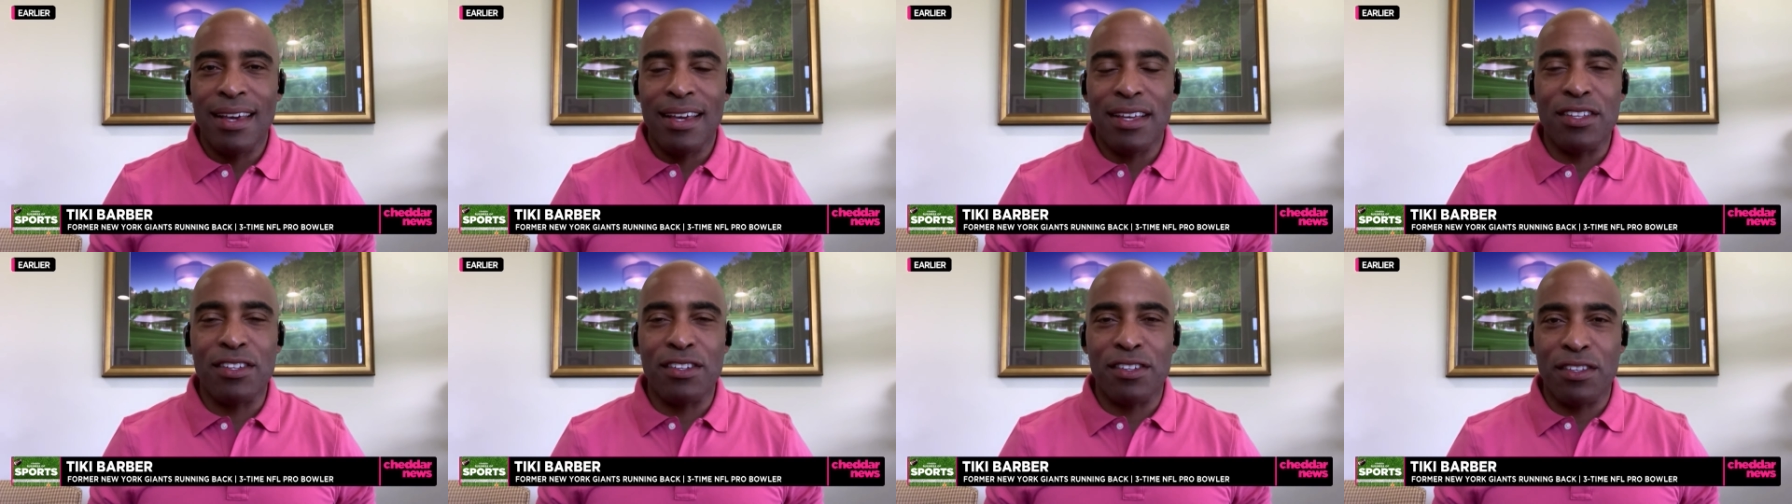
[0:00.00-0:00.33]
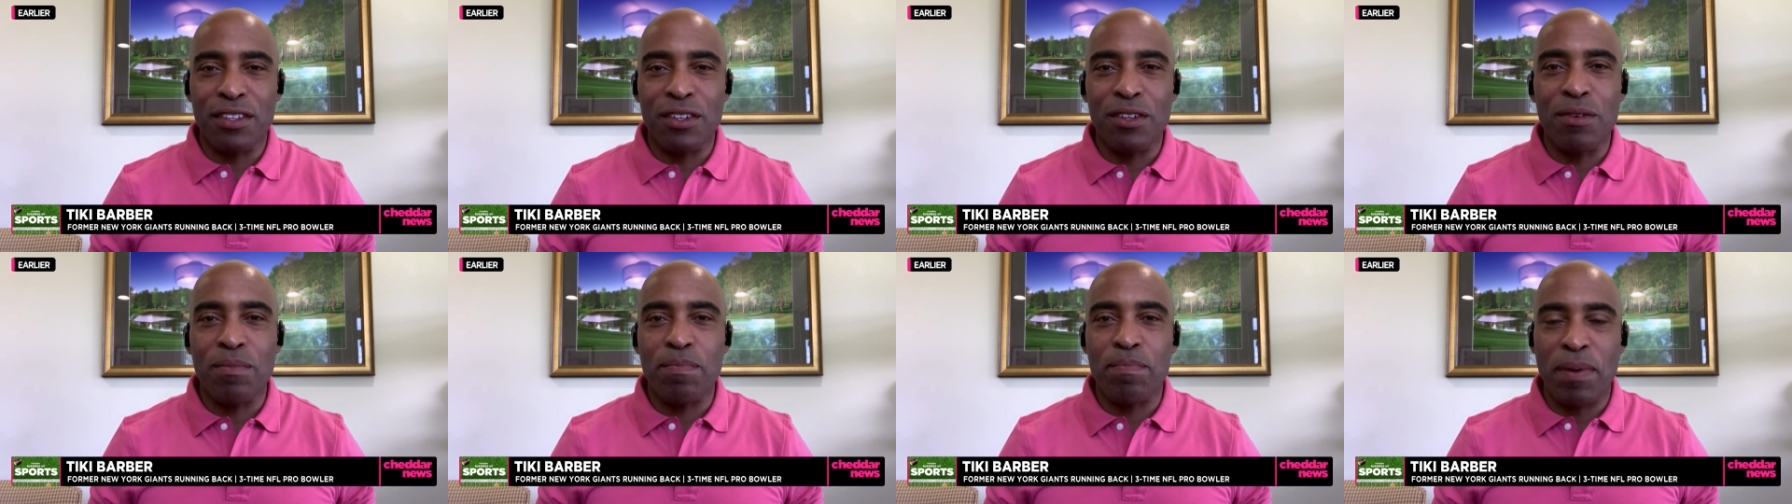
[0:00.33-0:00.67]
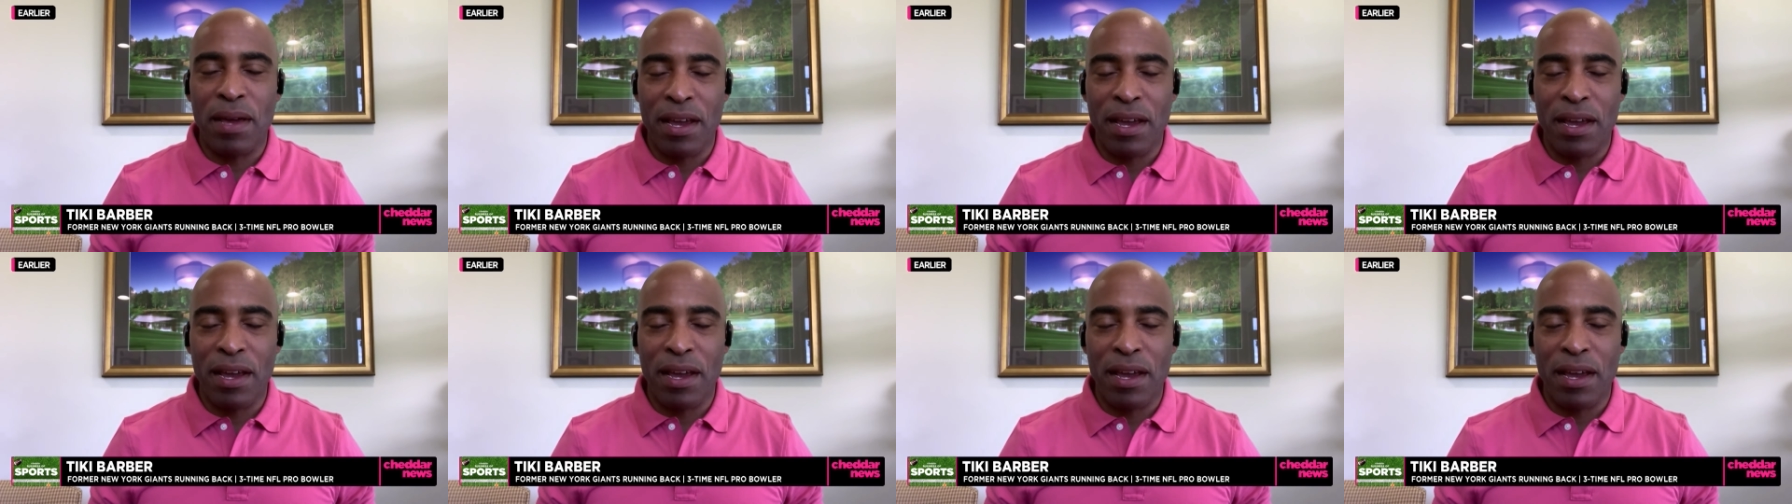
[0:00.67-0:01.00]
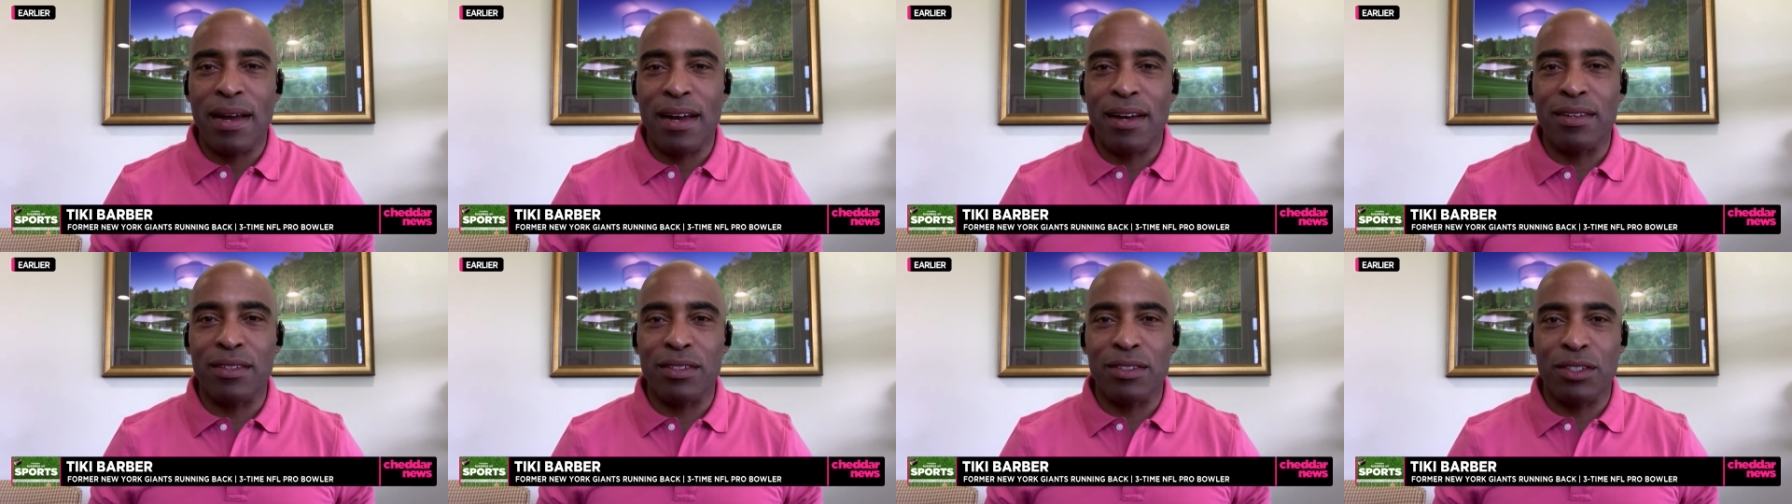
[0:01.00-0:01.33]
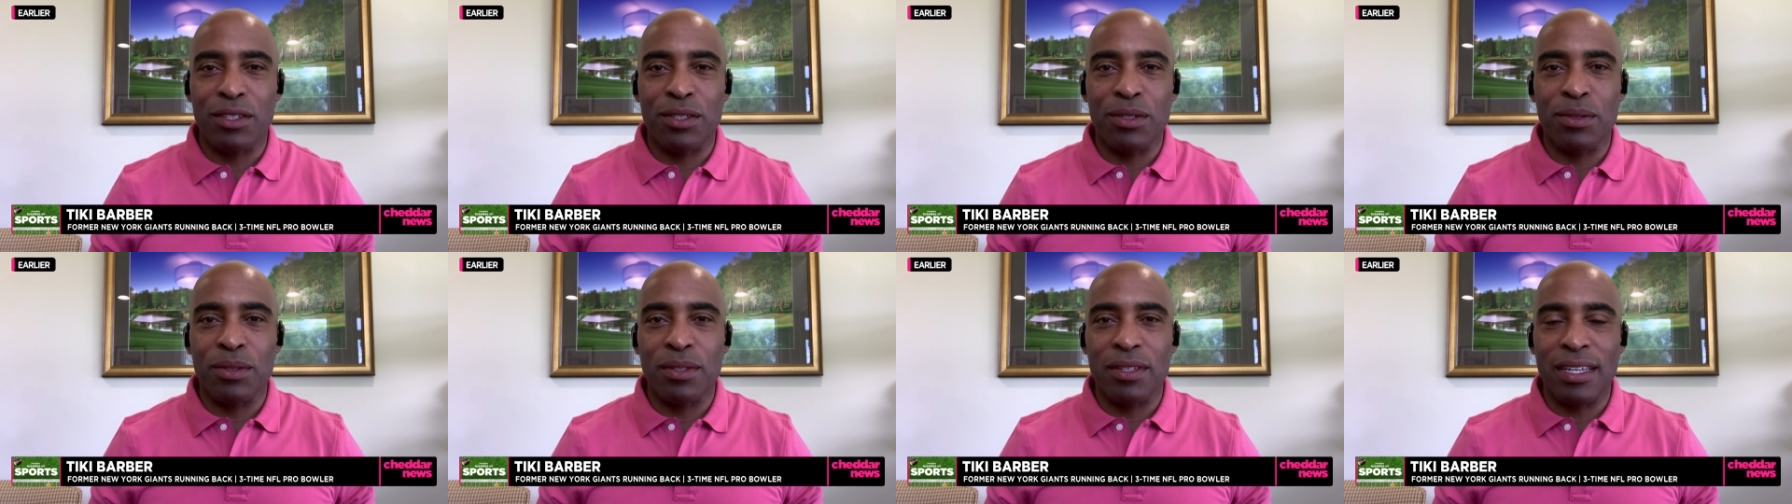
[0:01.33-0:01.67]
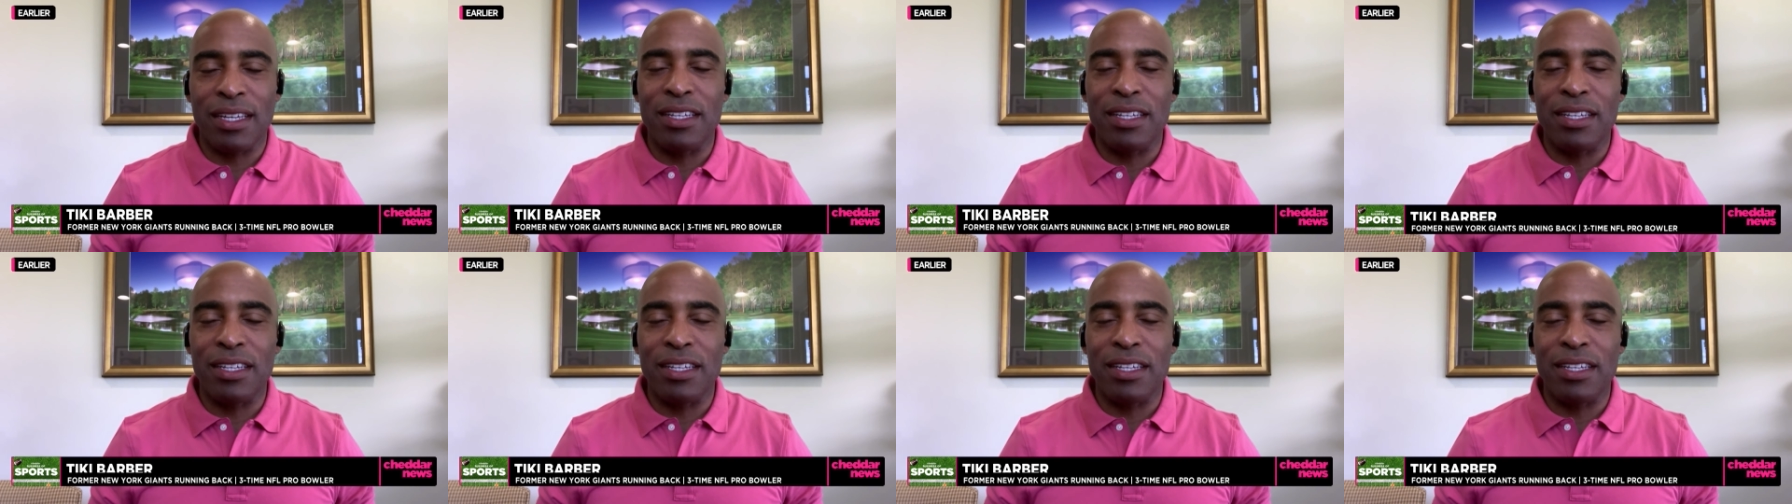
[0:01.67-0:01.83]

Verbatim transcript: is still paramount to the